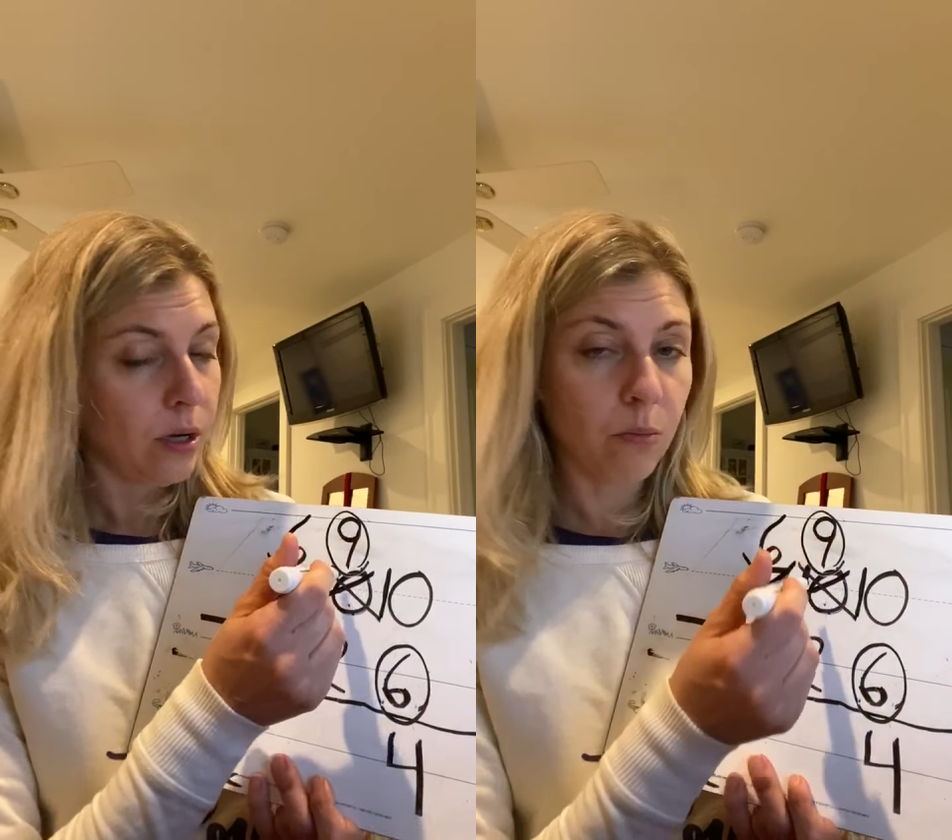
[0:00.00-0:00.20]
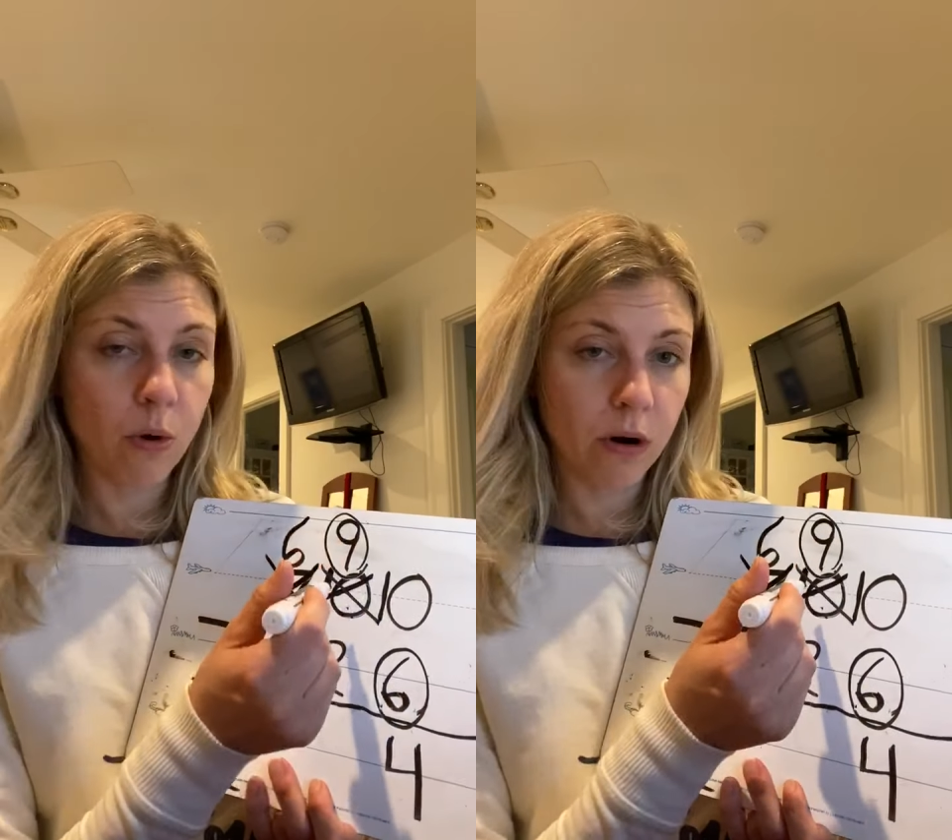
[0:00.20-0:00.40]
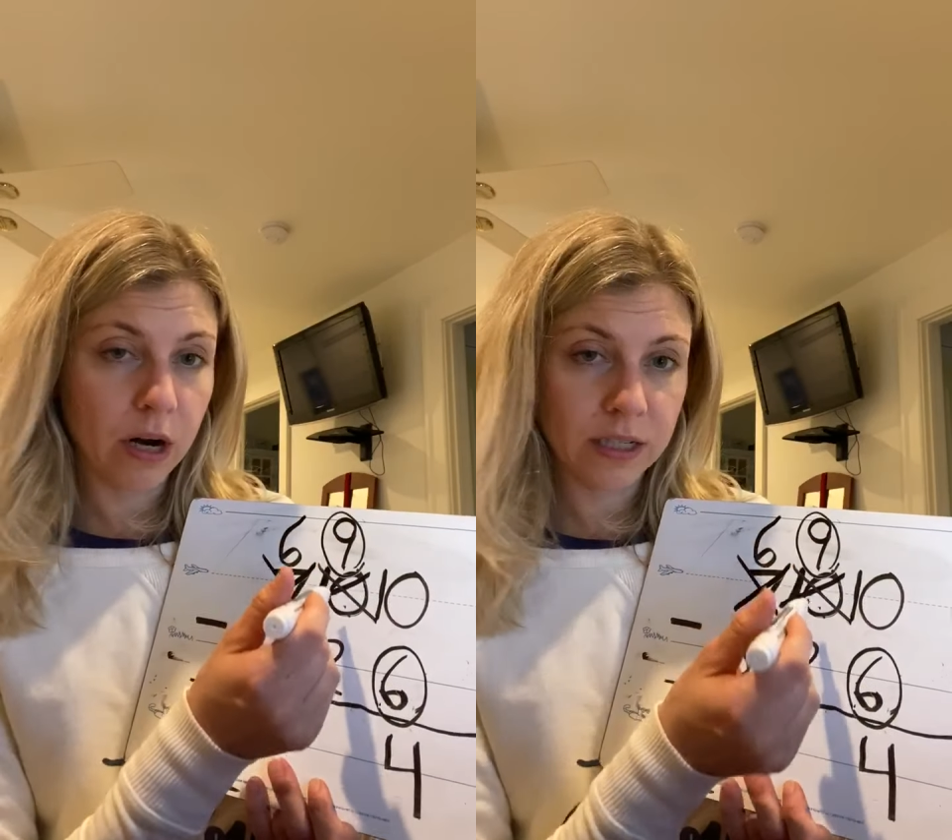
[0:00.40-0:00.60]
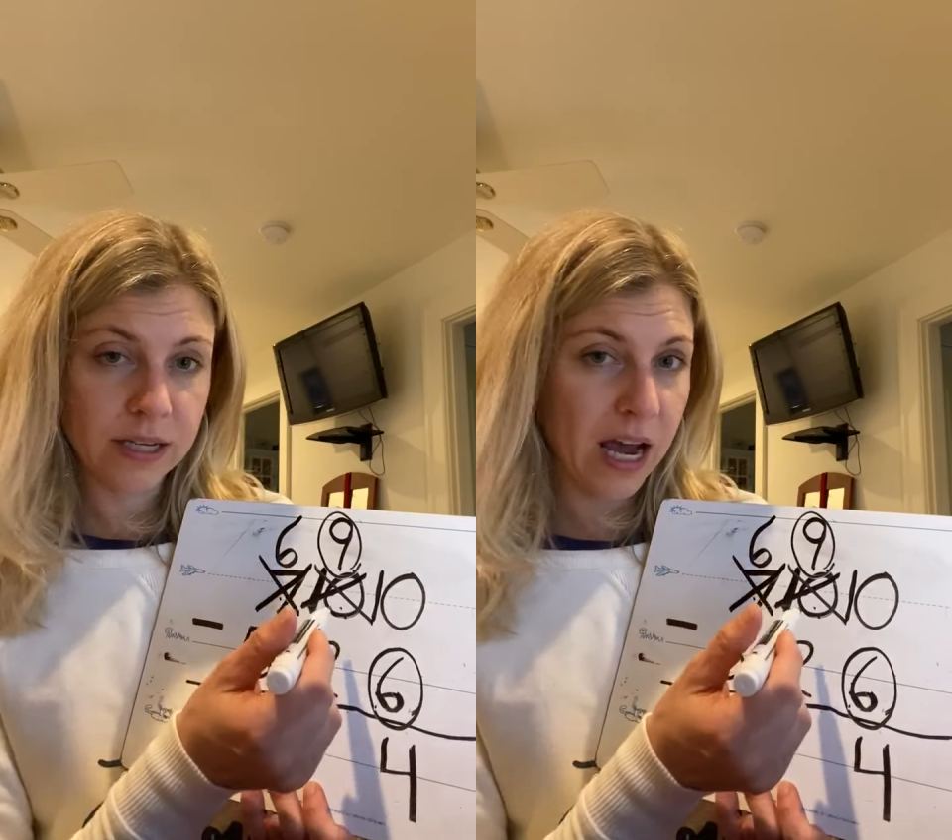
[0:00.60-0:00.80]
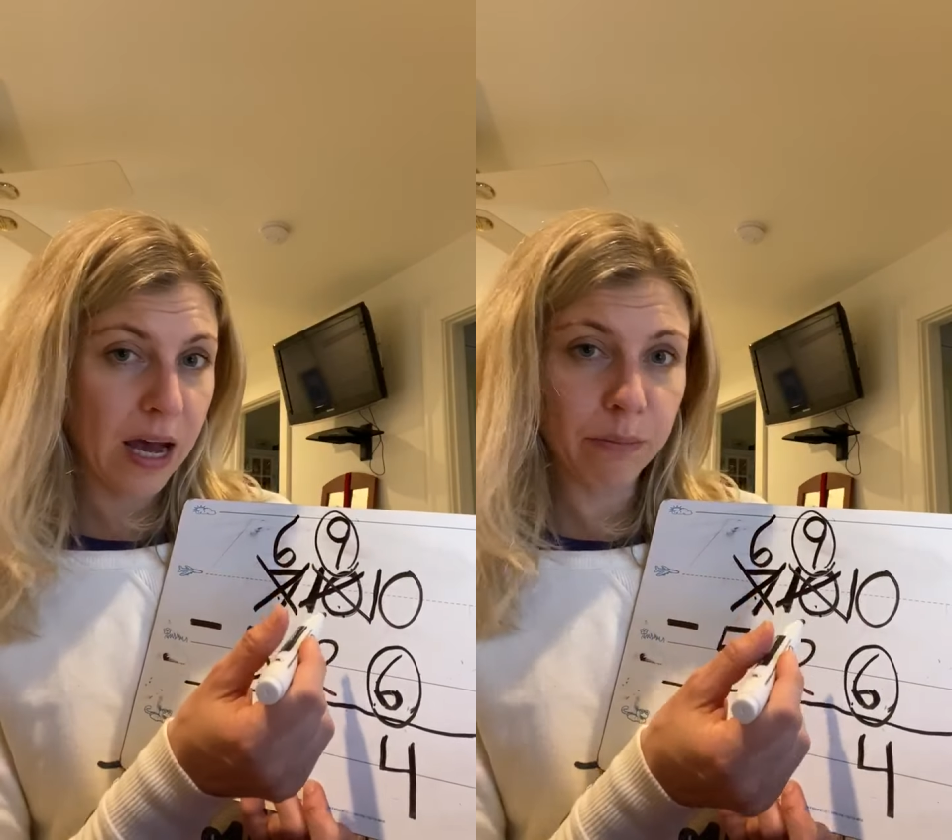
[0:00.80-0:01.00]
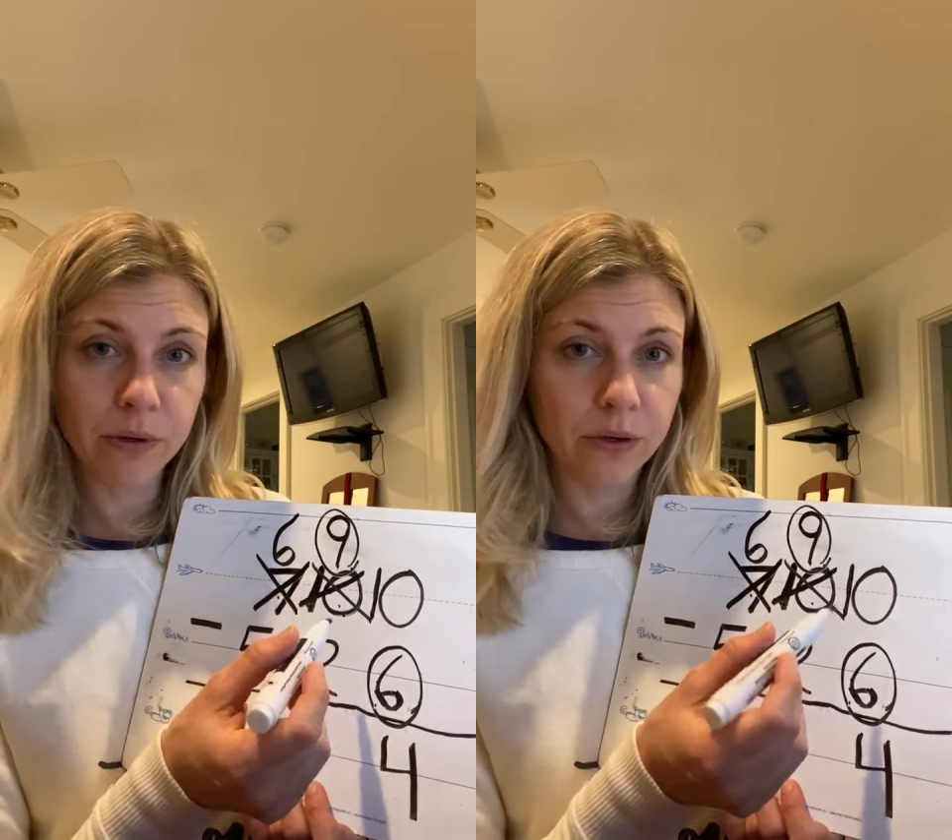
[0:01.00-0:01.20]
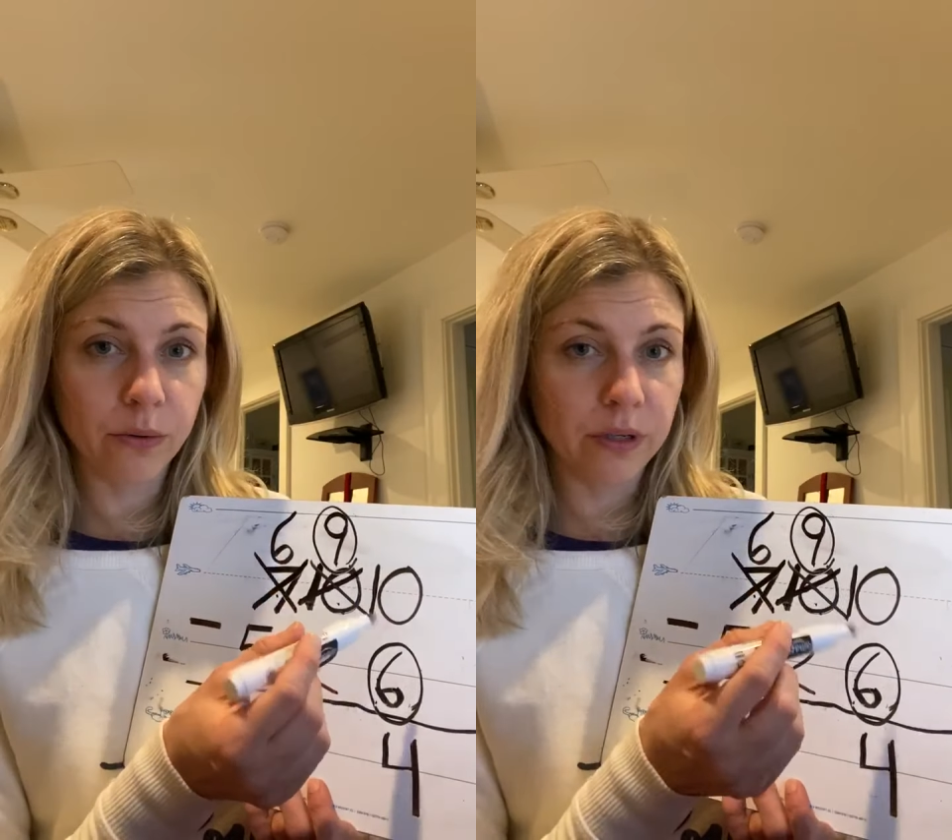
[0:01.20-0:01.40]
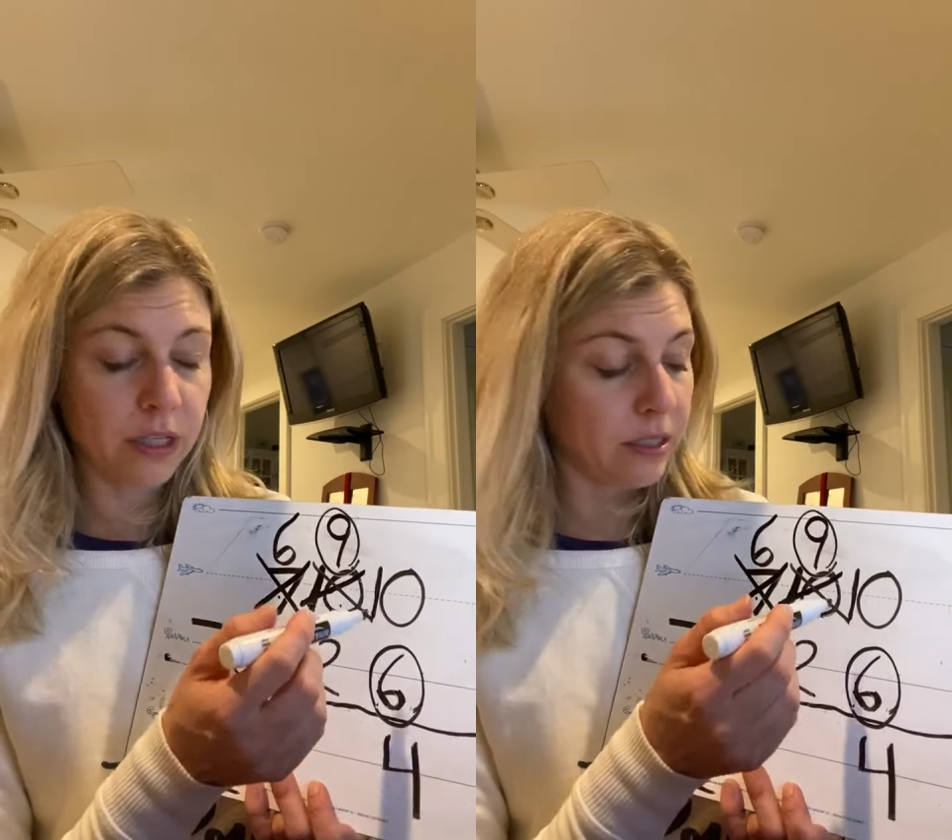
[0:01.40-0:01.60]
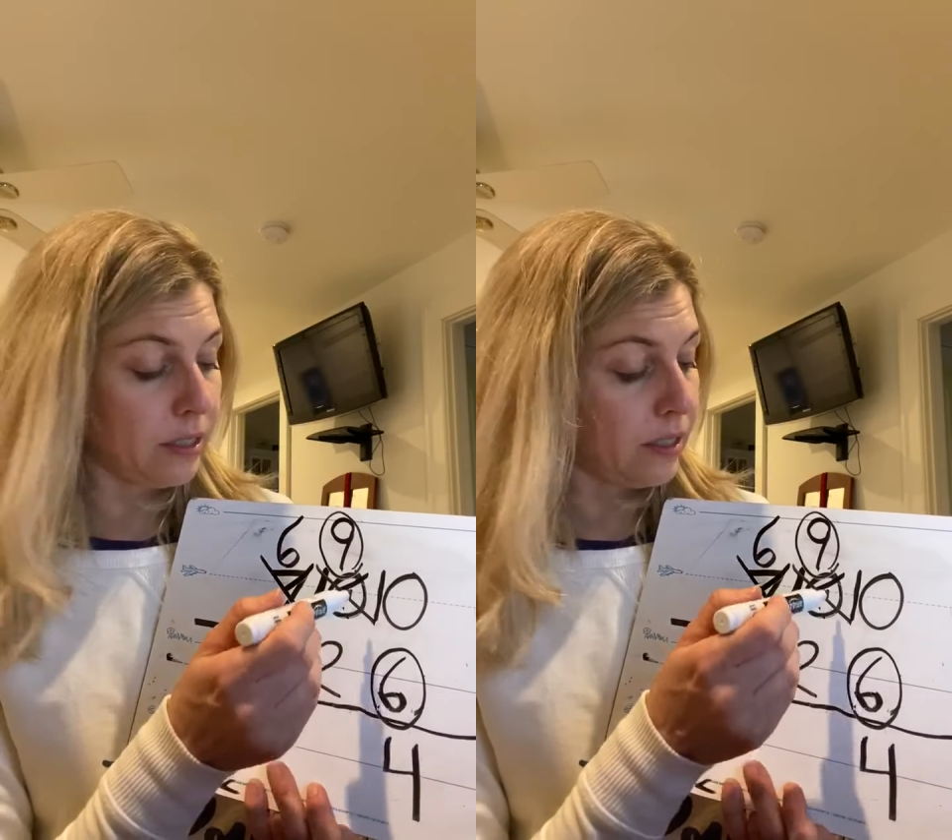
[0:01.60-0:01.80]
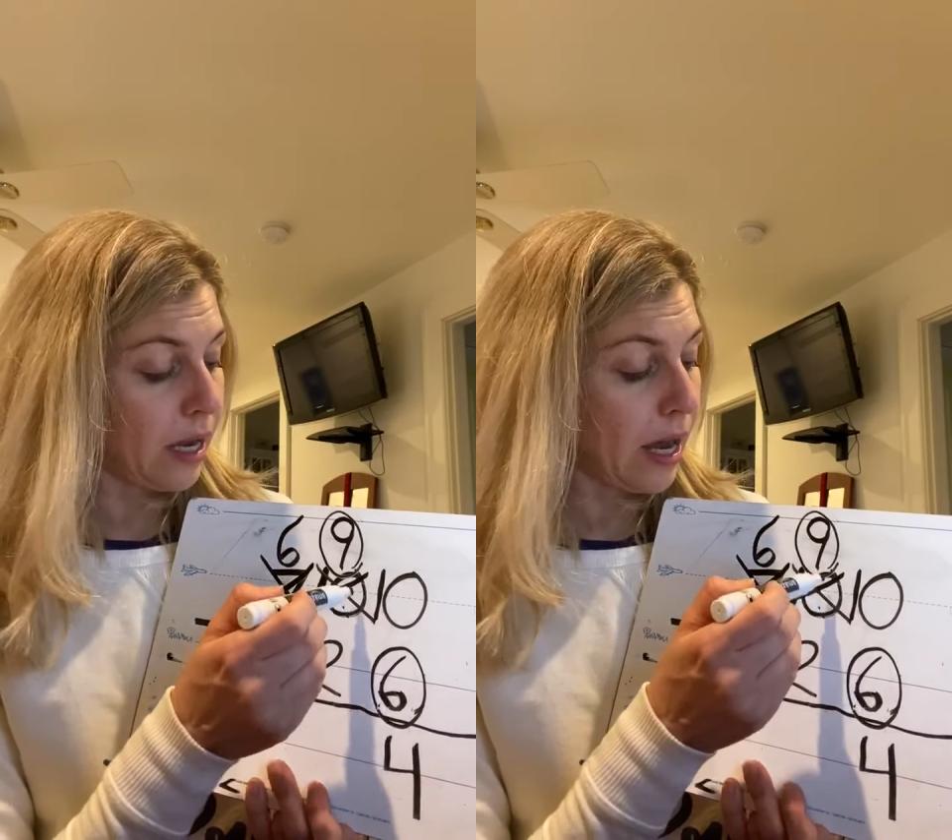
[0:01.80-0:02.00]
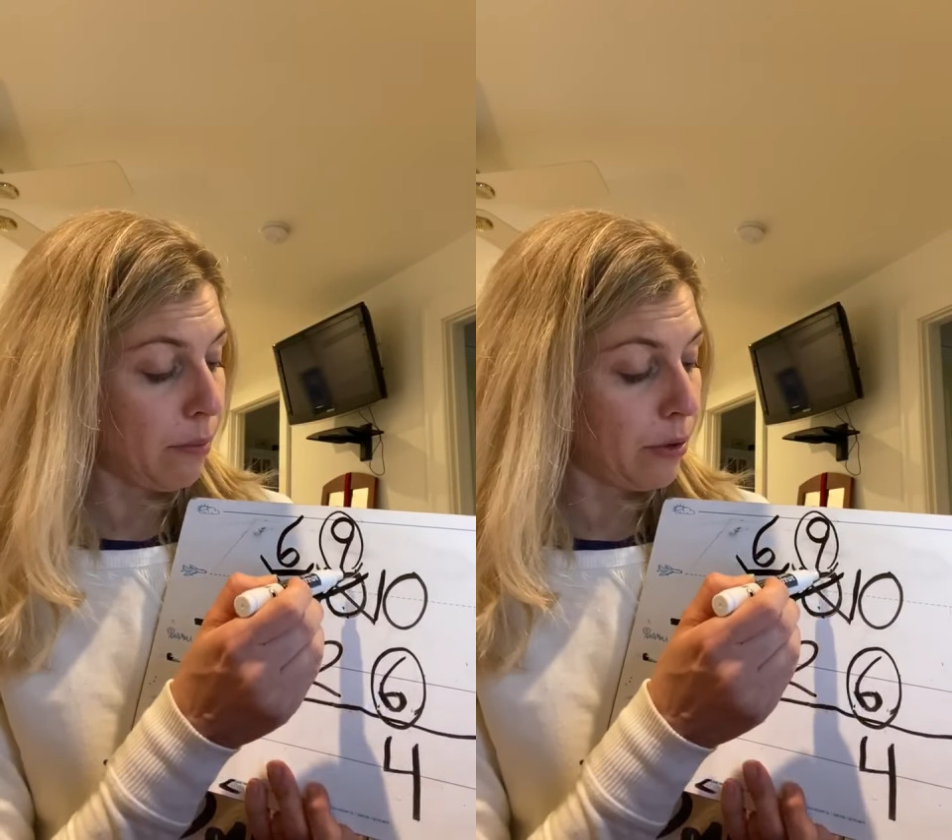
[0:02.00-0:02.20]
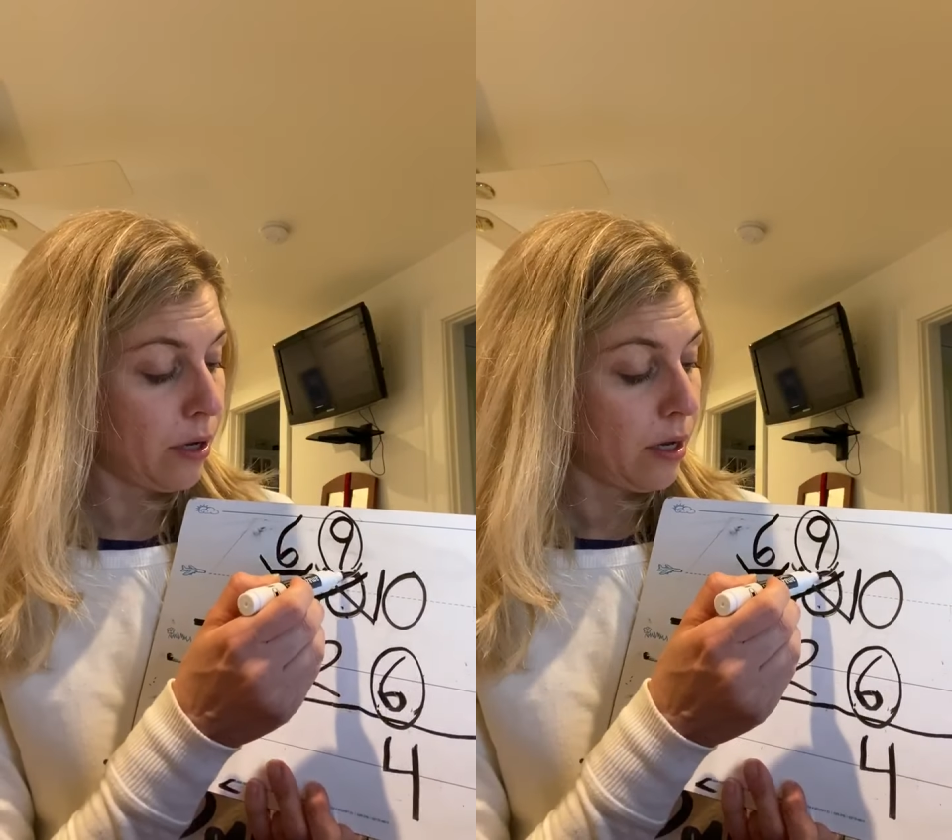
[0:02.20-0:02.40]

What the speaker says: more on top, no need to stop.